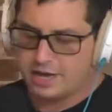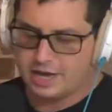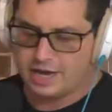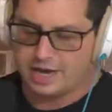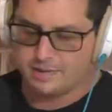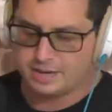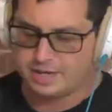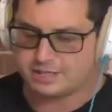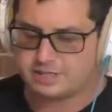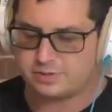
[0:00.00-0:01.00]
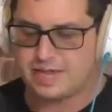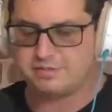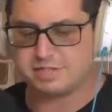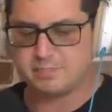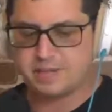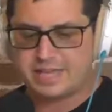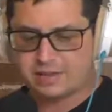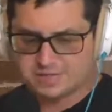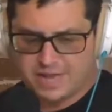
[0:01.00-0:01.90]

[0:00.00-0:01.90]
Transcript: as you count up and count